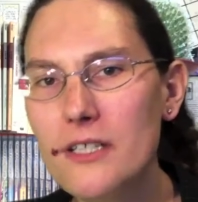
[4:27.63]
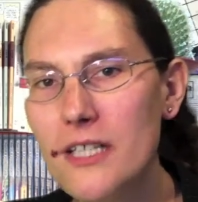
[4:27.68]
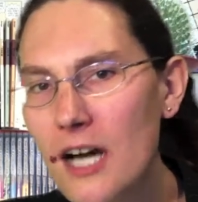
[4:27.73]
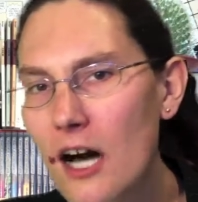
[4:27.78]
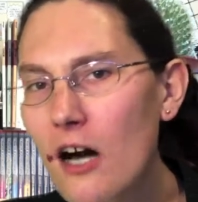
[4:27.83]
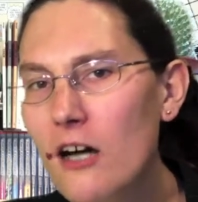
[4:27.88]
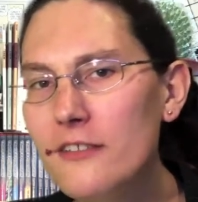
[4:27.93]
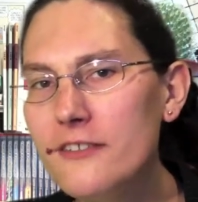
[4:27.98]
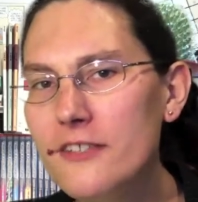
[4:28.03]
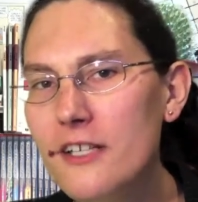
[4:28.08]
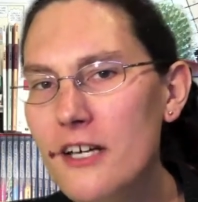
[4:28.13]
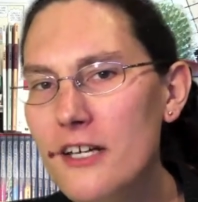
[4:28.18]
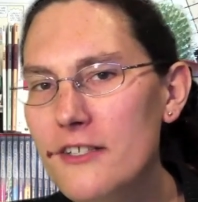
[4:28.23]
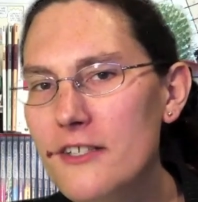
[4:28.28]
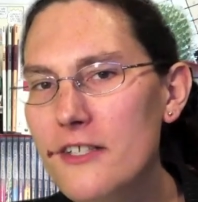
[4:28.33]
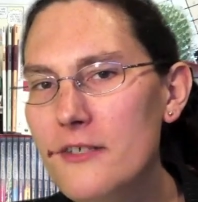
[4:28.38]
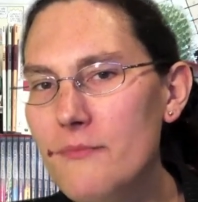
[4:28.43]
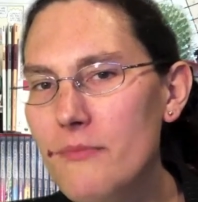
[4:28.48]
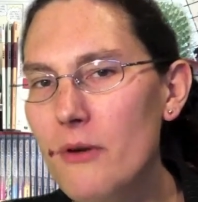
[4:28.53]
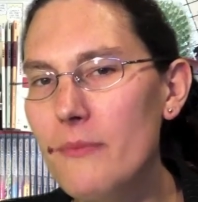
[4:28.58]
Card
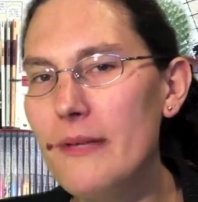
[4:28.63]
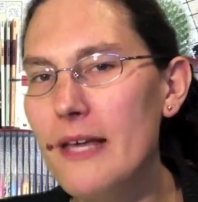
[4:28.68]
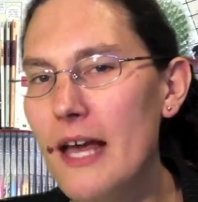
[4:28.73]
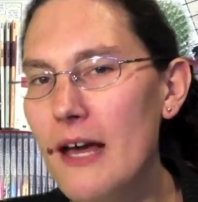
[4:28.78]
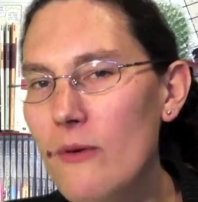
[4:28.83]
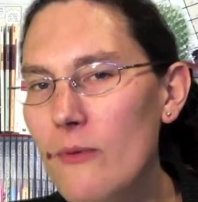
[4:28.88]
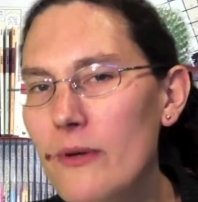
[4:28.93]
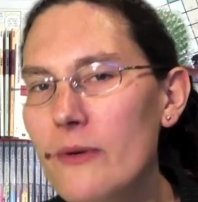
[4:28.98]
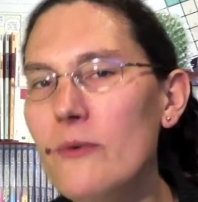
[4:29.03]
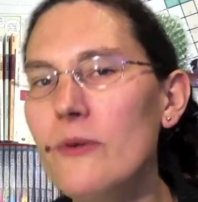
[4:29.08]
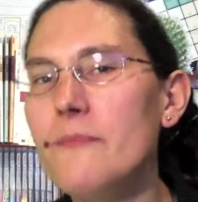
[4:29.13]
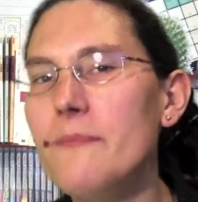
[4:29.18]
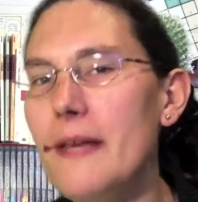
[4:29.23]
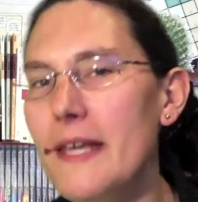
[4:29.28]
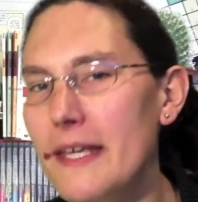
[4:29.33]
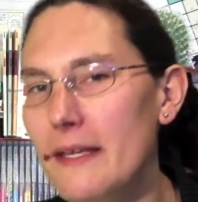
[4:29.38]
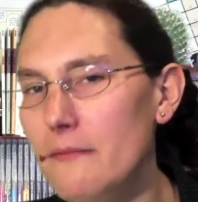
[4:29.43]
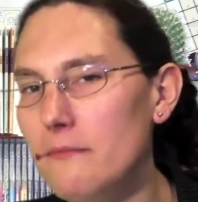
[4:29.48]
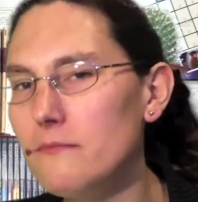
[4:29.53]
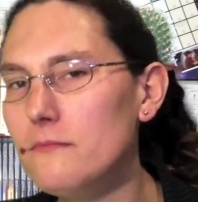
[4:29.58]
nerds is probably how we would
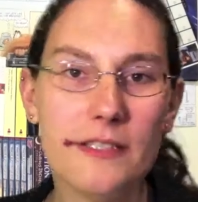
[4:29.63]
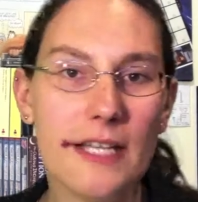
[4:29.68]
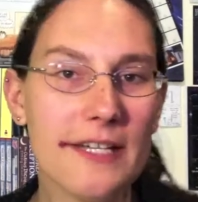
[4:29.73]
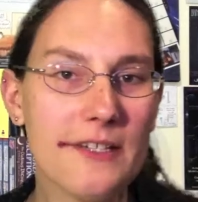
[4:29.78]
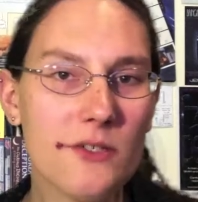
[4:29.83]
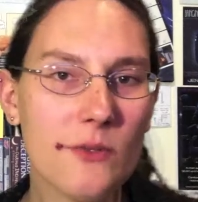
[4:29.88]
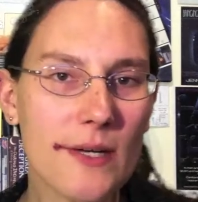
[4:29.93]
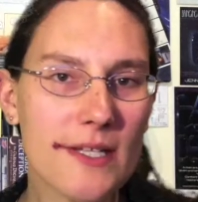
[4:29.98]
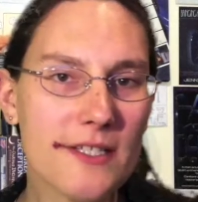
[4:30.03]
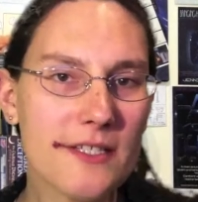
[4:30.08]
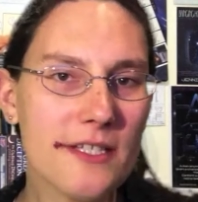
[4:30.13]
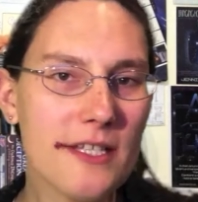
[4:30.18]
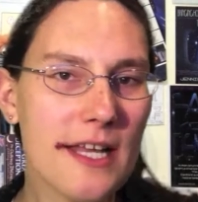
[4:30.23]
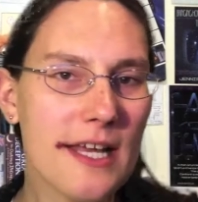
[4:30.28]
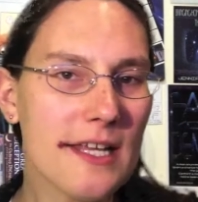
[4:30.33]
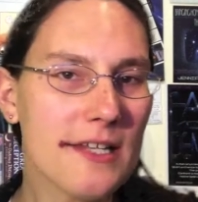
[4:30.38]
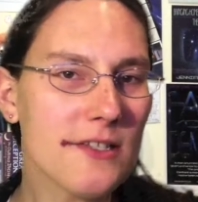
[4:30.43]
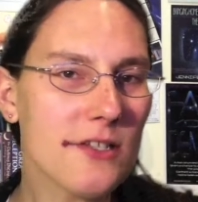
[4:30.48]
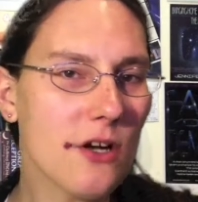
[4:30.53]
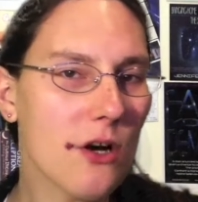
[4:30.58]
be. Next question
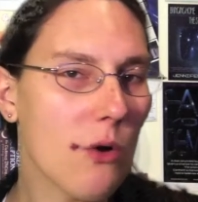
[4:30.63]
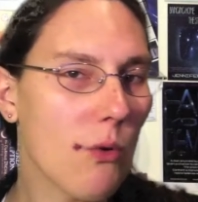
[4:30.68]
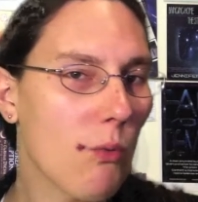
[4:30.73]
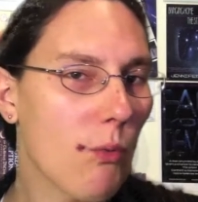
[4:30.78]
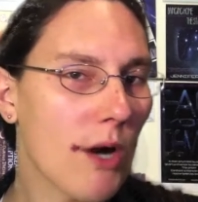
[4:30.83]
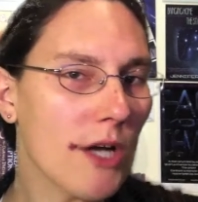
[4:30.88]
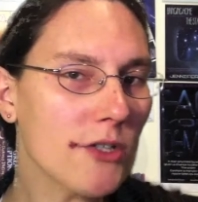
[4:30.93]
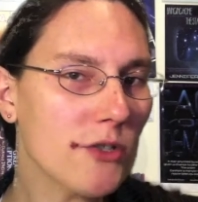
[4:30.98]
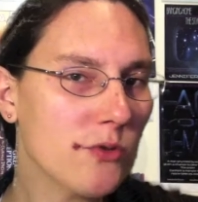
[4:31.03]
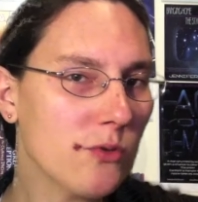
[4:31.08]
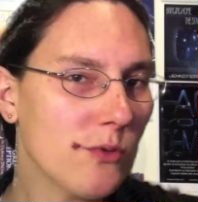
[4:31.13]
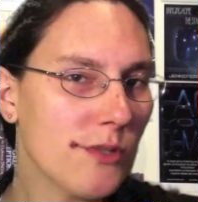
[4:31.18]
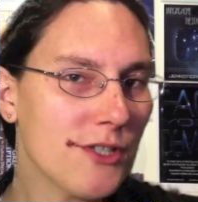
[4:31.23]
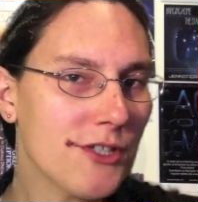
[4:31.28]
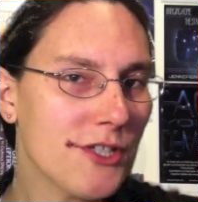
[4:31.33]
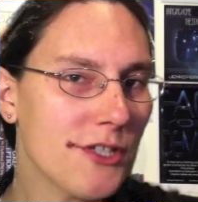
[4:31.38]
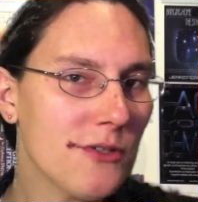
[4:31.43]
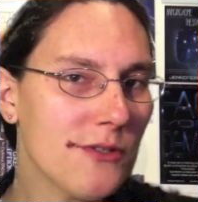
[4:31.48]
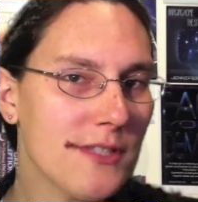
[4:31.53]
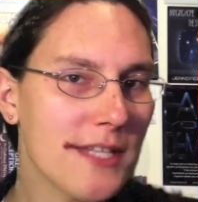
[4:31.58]
is, what
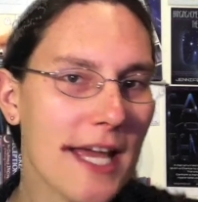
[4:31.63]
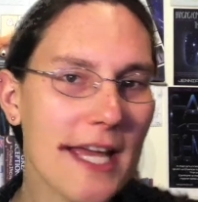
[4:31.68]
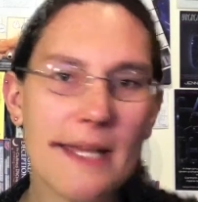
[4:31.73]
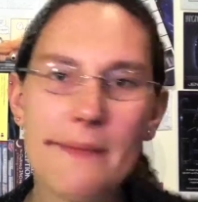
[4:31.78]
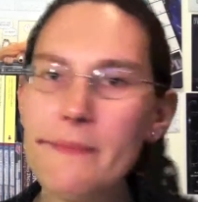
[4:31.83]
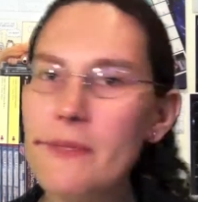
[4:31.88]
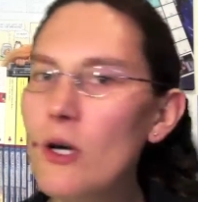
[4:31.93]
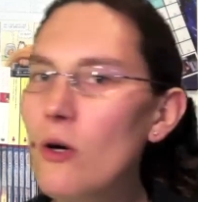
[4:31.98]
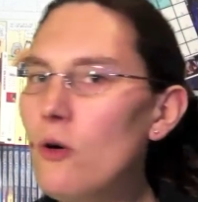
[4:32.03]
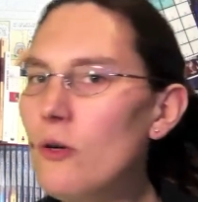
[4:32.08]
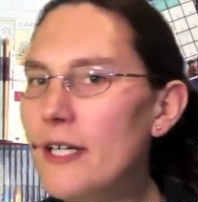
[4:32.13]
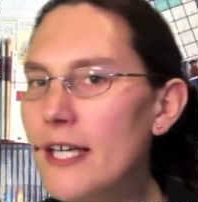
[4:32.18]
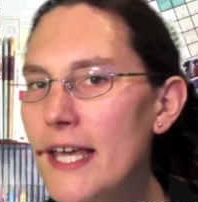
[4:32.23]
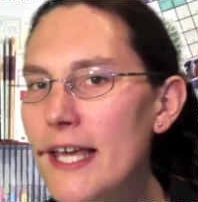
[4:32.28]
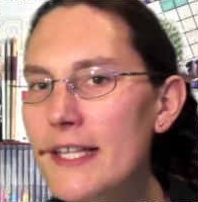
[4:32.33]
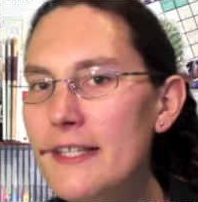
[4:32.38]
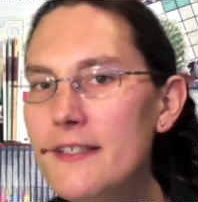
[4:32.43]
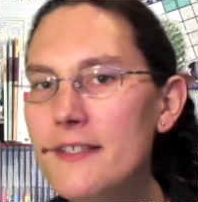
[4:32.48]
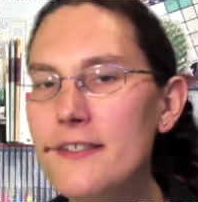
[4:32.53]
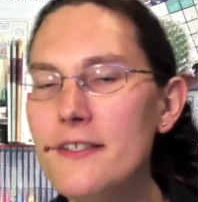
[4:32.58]
would you name your
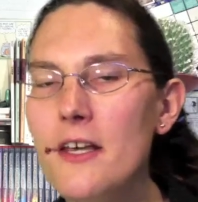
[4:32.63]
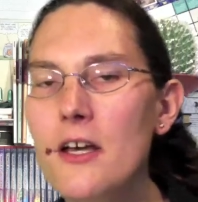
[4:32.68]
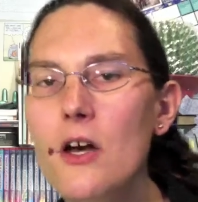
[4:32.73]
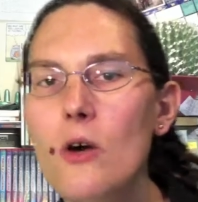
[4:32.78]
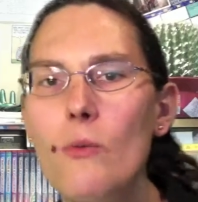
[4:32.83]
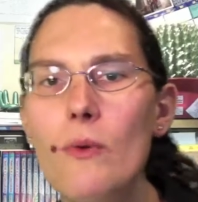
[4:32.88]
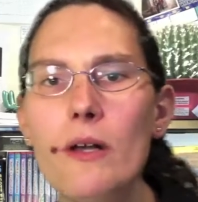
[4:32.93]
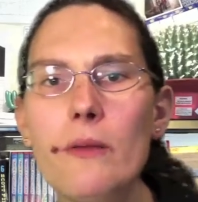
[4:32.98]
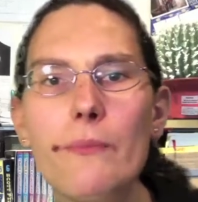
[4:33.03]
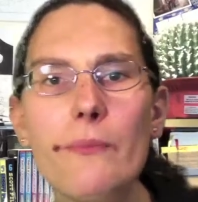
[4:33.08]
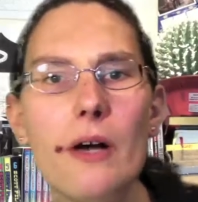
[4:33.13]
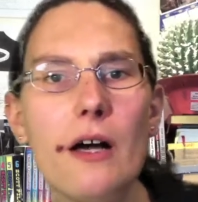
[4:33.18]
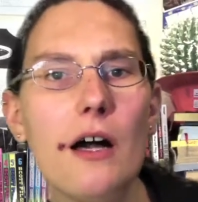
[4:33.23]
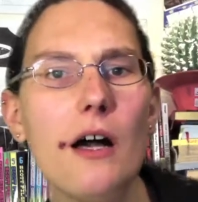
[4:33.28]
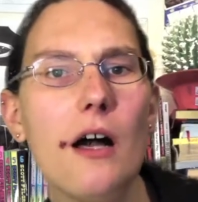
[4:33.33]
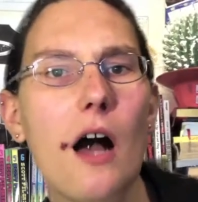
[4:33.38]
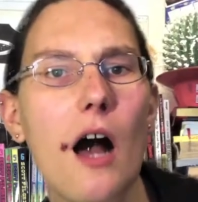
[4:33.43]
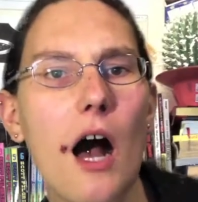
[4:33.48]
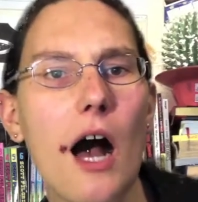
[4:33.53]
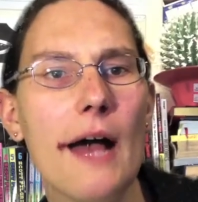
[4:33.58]
kids? Well,
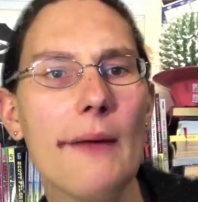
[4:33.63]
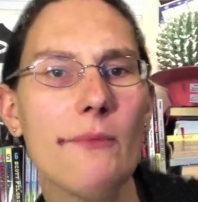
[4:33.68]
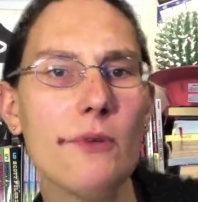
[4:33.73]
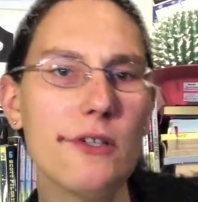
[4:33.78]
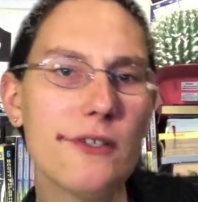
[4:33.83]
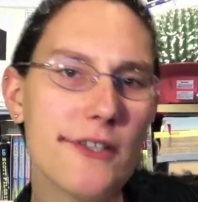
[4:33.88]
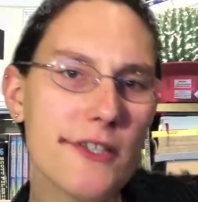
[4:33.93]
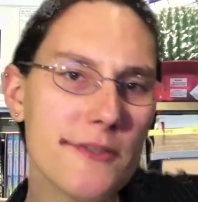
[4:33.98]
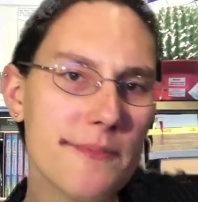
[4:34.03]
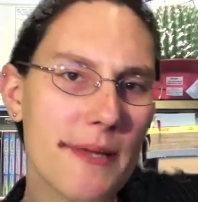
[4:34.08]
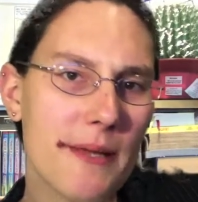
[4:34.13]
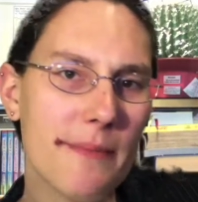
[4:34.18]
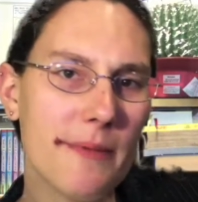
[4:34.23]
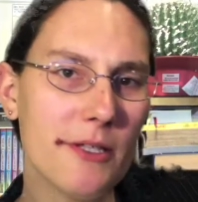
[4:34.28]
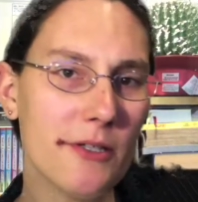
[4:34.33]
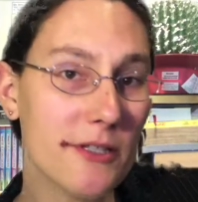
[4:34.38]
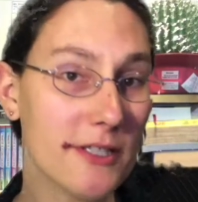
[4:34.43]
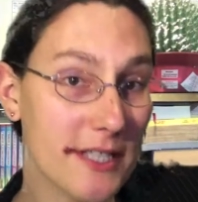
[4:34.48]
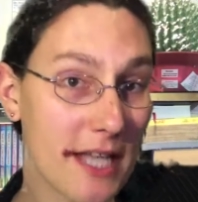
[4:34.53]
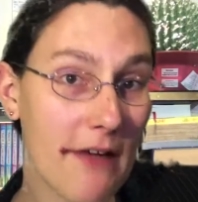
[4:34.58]
I'm one of those
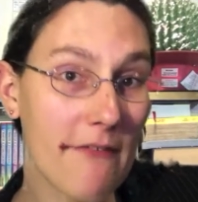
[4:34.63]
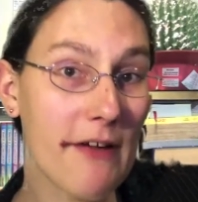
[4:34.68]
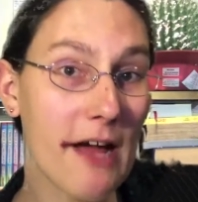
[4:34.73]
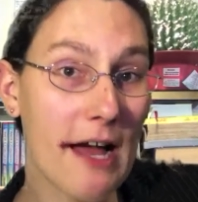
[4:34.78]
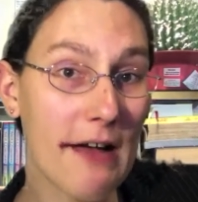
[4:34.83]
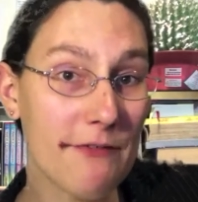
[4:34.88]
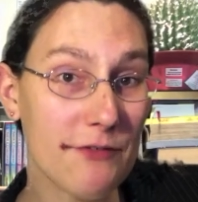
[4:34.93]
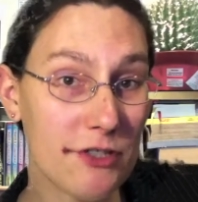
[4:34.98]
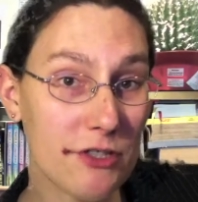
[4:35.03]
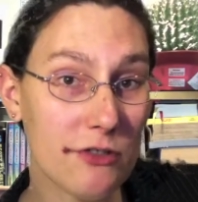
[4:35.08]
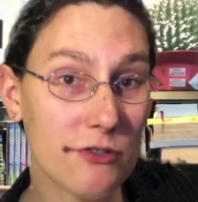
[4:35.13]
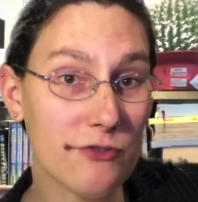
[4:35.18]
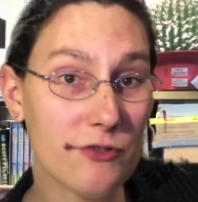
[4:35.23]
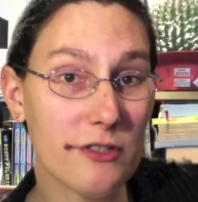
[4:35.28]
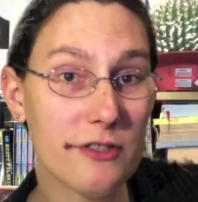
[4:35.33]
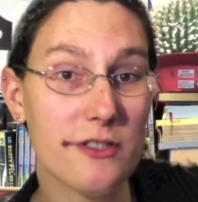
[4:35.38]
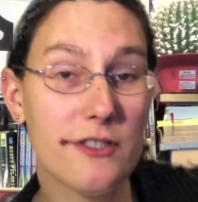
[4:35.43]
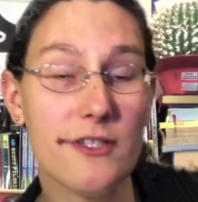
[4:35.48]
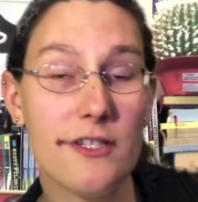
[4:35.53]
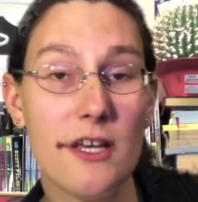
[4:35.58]
people who can never have
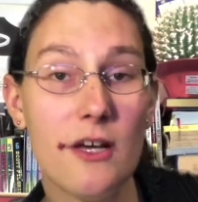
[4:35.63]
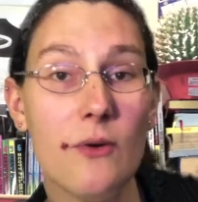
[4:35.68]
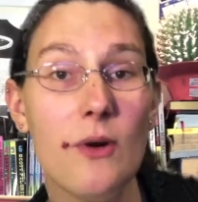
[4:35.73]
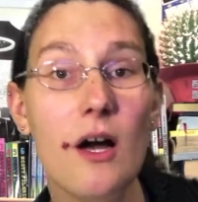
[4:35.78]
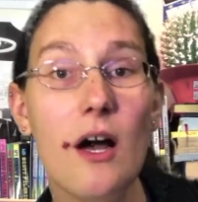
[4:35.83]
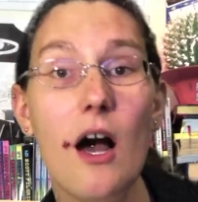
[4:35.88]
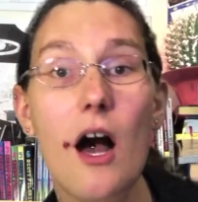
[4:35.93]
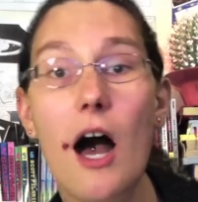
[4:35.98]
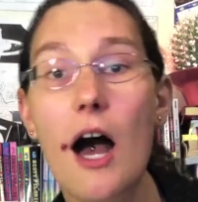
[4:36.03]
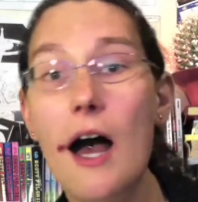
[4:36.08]
children. So